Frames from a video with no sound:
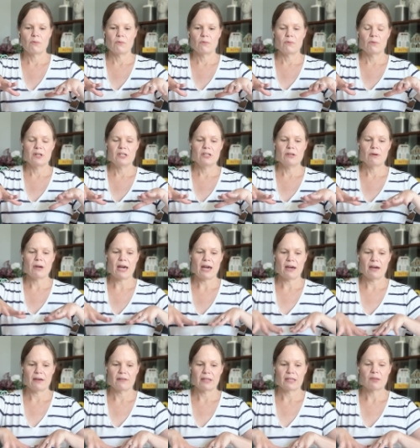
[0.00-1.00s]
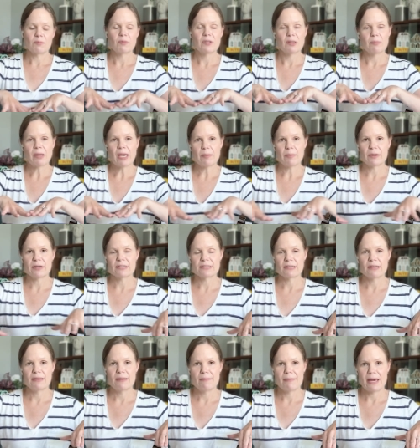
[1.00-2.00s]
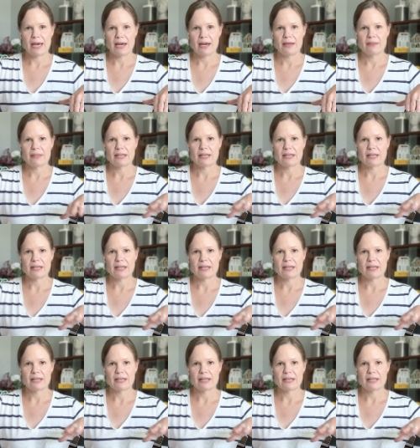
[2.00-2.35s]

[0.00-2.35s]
when you have like when the paper is on the mat,